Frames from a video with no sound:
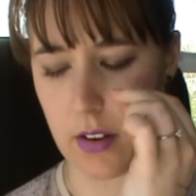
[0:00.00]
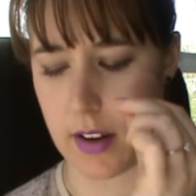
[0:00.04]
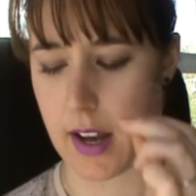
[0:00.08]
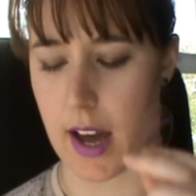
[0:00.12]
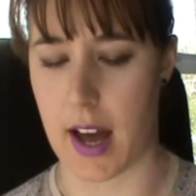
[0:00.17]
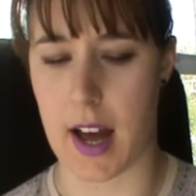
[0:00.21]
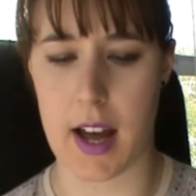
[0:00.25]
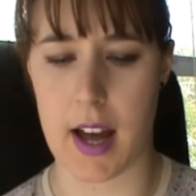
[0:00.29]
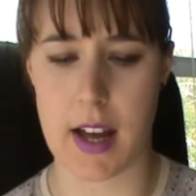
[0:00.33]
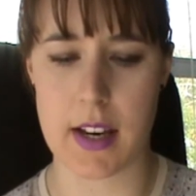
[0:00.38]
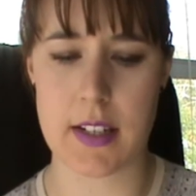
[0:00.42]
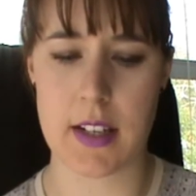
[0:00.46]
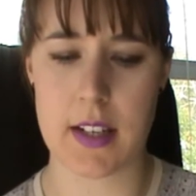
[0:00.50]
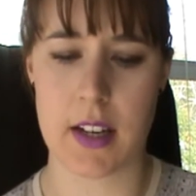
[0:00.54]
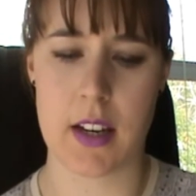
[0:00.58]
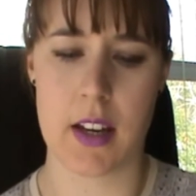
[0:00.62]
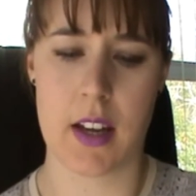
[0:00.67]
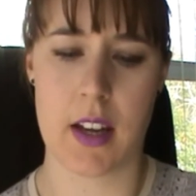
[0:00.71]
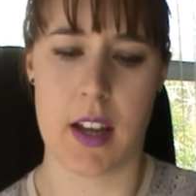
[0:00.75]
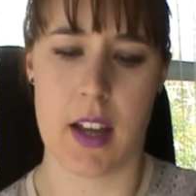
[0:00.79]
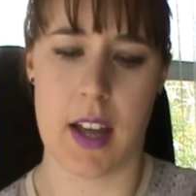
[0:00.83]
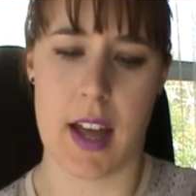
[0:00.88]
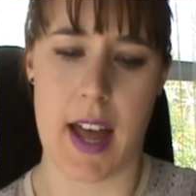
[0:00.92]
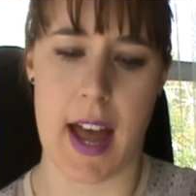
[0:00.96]
guard,
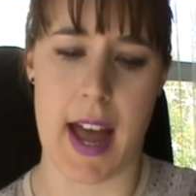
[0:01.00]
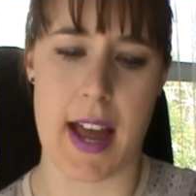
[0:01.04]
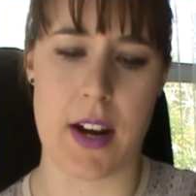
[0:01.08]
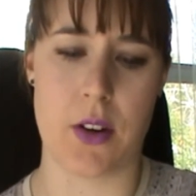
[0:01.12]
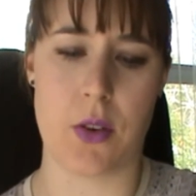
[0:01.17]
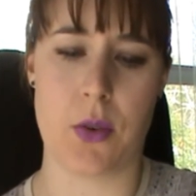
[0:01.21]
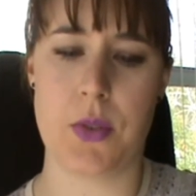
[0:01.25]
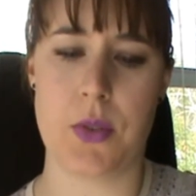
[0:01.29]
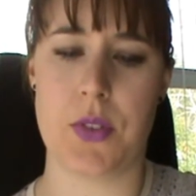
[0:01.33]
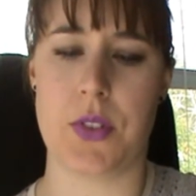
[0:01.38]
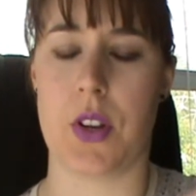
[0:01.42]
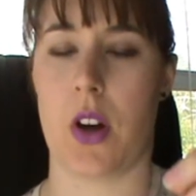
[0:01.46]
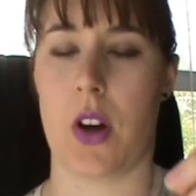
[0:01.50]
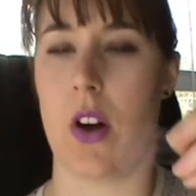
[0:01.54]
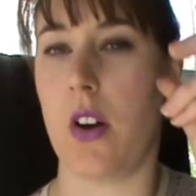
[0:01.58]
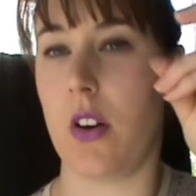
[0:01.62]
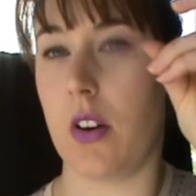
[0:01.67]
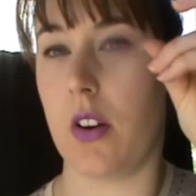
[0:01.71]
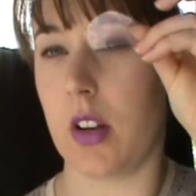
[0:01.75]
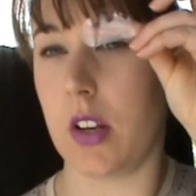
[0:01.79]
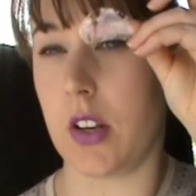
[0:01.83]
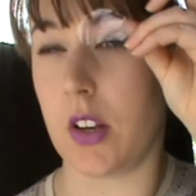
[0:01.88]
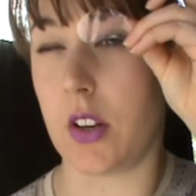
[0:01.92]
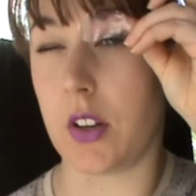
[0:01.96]
and
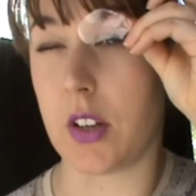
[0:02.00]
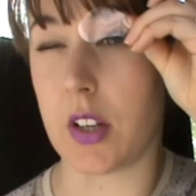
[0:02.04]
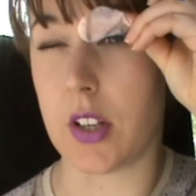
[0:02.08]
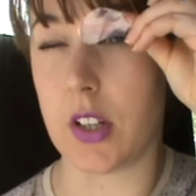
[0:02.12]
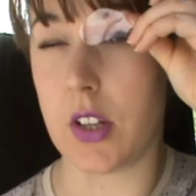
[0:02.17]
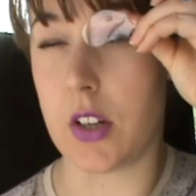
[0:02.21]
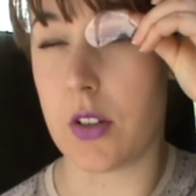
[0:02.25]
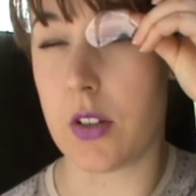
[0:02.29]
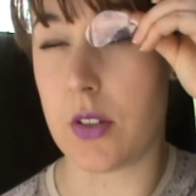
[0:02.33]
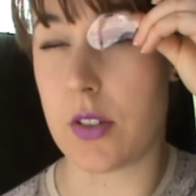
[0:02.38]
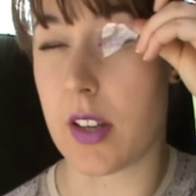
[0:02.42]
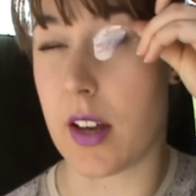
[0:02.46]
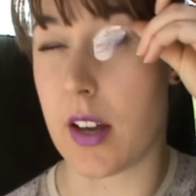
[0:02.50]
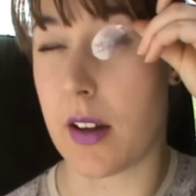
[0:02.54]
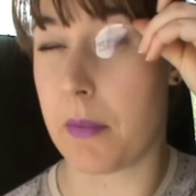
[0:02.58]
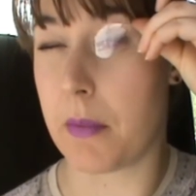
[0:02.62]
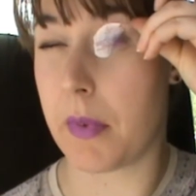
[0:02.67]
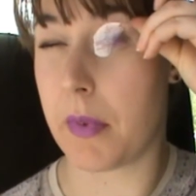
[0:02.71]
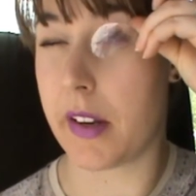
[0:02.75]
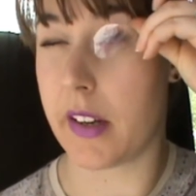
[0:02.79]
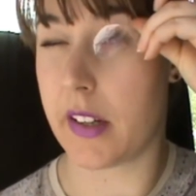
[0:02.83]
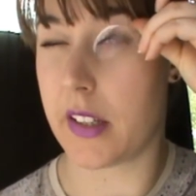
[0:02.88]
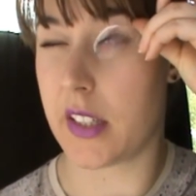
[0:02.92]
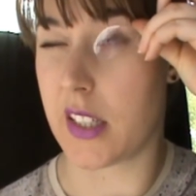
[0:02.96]
also you can use
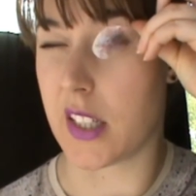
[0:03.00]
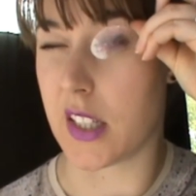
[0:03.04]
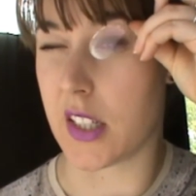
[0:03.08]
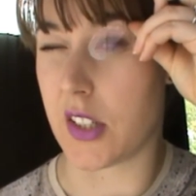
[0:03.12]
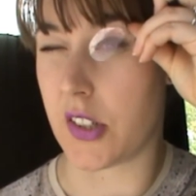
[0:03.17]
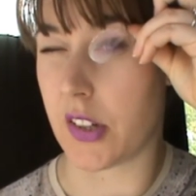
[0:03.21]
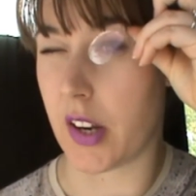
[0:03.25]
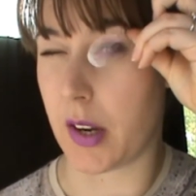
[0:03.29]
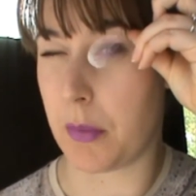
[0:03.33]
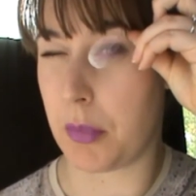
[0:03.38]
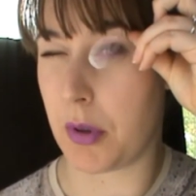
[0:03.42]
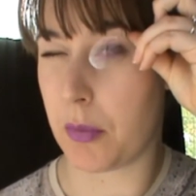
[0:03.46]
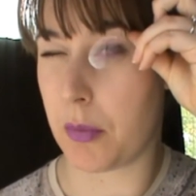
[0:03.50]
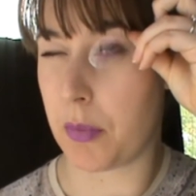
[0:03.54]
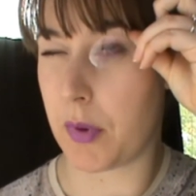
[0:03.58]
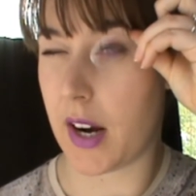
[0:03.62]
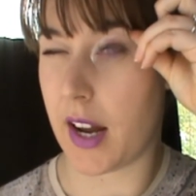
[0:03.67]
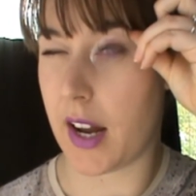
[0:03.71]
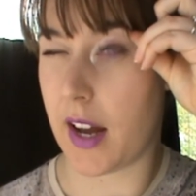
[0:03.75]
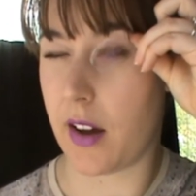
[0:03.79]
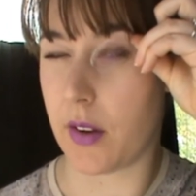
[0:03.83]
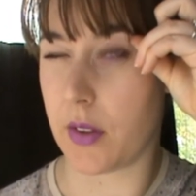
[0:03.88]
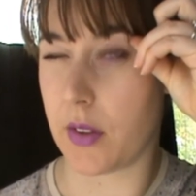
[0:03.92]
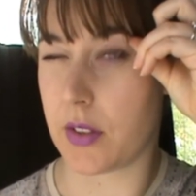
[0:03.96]
them to shape your
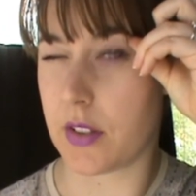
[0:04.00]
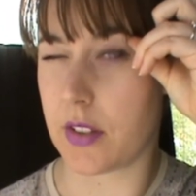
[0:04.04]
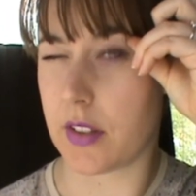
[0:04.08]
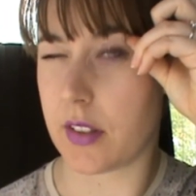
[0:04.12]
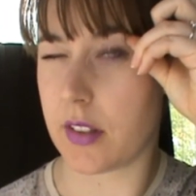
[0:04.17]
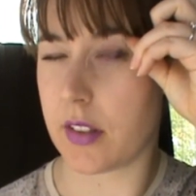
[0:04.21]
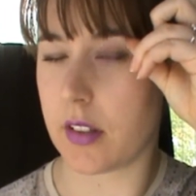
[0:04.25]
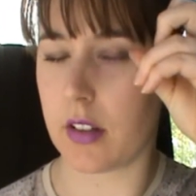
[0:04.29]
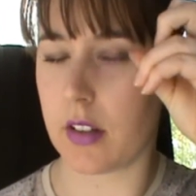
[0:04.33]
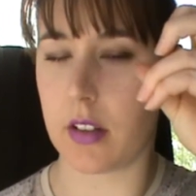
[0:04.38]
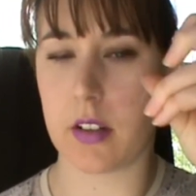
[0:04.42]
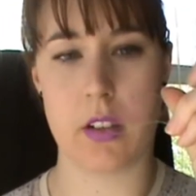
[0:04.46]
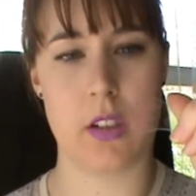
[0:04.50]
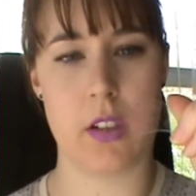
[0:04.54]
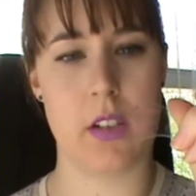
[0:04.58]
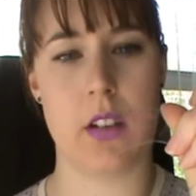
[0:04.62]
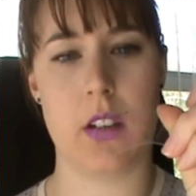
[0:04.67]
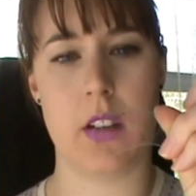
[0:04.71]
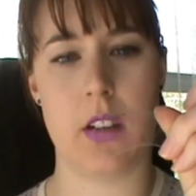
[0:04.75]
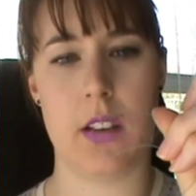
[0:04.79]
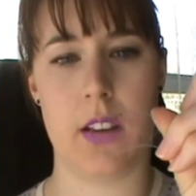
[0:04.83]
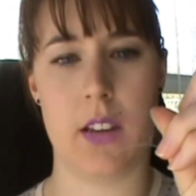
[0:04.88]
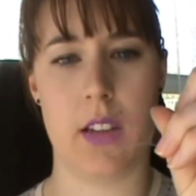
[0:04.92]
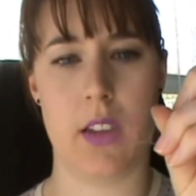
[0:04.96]
brows.
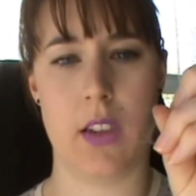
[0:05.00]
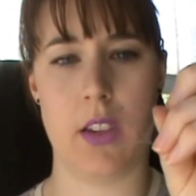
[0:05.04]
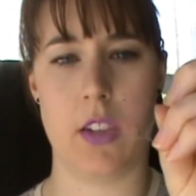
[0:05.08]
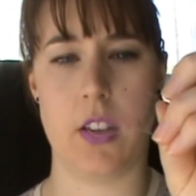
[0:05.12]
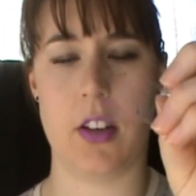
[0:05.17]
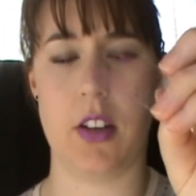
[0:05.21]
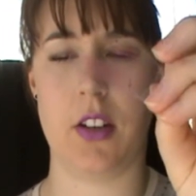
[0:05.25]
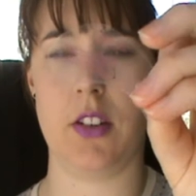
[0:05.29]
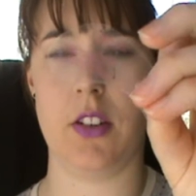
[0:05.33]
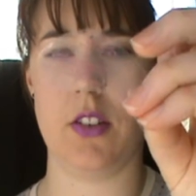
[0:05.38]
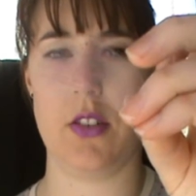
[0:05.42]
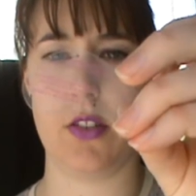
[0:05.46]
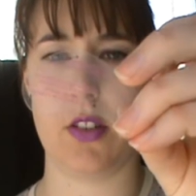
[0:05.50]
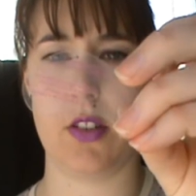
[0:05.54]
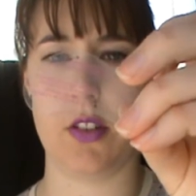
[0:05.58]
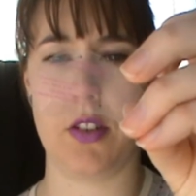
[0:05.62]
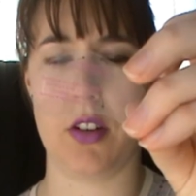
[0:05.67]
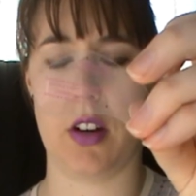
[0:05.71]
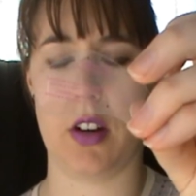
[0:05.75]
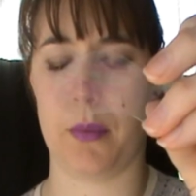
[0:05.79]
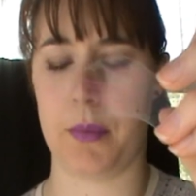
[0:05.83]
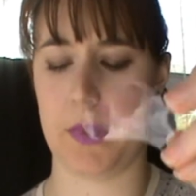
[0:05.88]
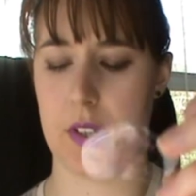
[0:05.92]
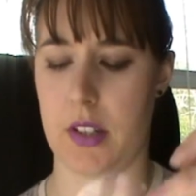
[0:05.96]
You can use the
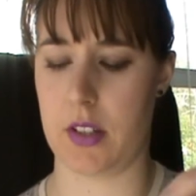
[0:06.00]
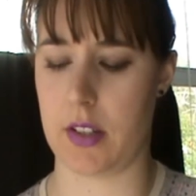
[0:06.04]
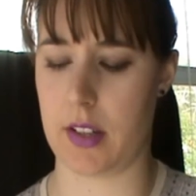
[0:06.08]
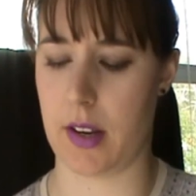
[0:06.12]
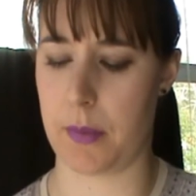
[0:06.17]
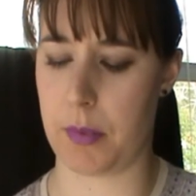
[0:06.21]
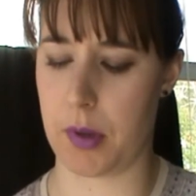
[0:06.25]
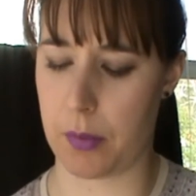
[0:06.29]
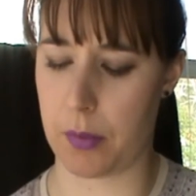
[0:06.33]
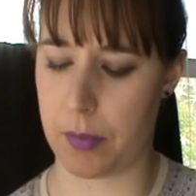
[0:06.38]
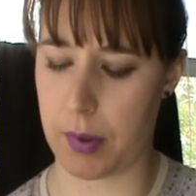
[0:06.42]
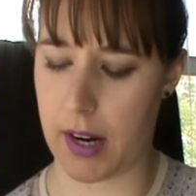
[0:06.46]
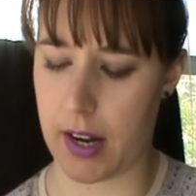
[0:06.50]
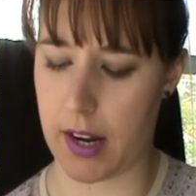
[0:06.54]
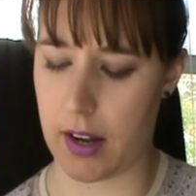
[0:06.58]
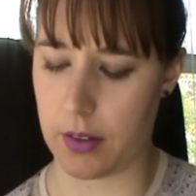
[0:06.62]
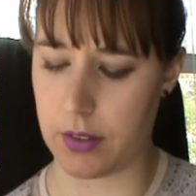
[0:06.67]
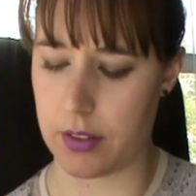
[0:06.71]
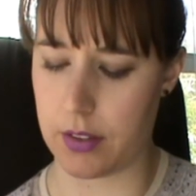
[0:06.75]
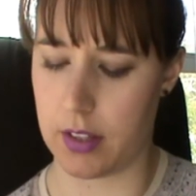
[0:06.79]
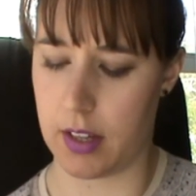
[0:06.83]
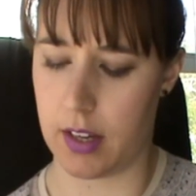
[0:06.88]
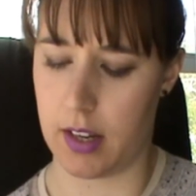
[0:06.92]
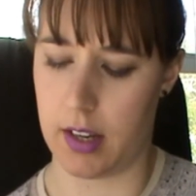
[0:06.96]
top to shape your
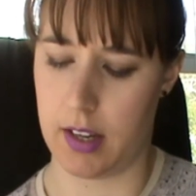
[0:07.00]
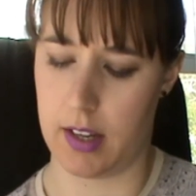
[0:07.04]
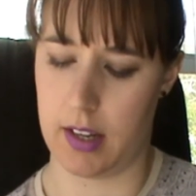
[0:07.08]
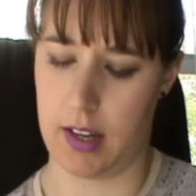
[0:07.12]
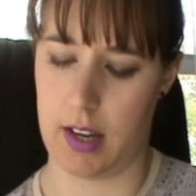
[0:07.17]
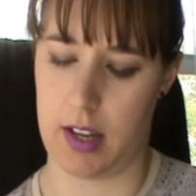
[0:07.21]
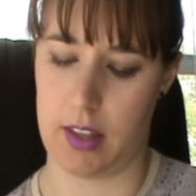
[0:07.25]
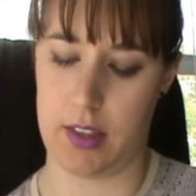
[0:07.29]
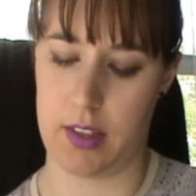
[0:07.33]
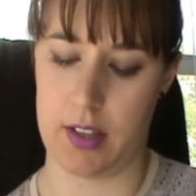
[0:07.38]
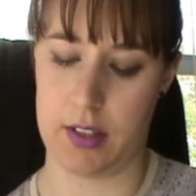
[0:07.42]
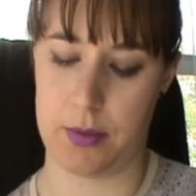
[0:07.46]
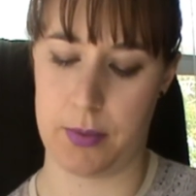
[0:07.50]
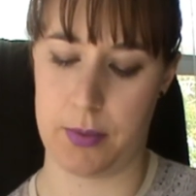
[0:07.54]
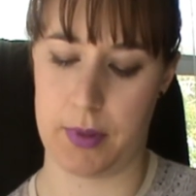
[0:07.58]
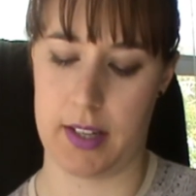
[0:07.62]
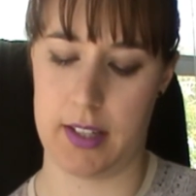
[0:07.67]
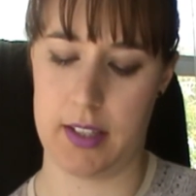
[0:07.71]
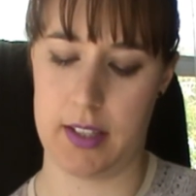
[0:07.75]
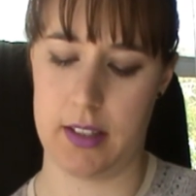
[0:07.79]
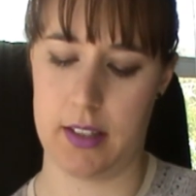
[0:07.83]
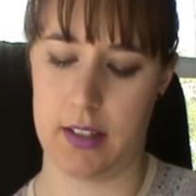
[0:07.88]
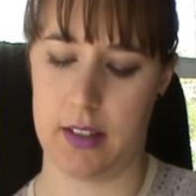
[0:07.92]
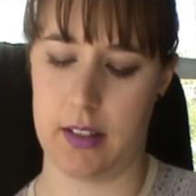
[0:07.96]
brows. And this
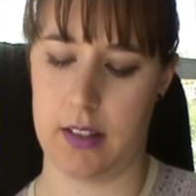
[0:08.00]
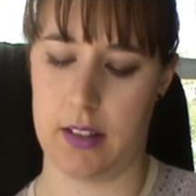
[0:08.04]
one,